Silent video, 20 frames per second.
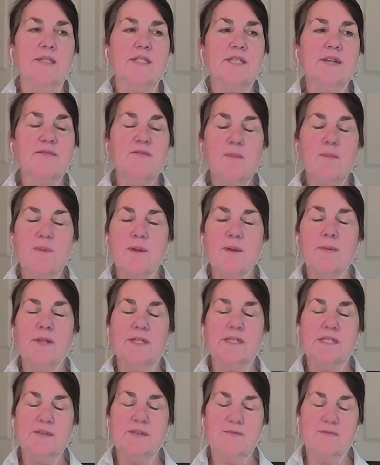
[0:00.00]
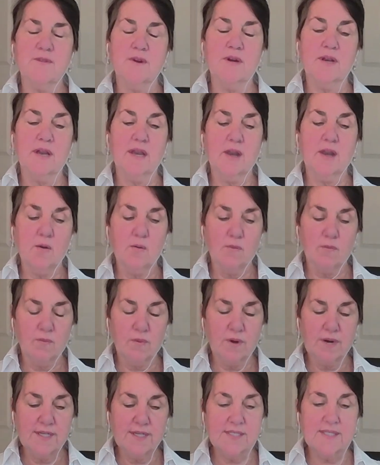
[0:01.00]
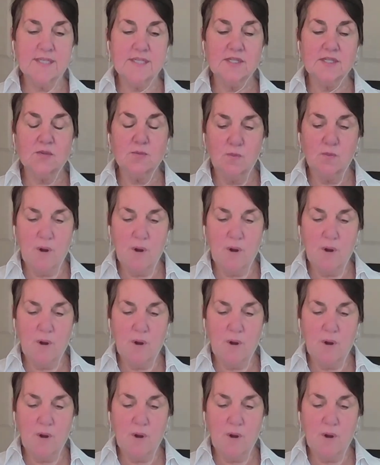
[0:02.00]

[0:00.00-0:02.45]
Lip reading: Different people had different reasons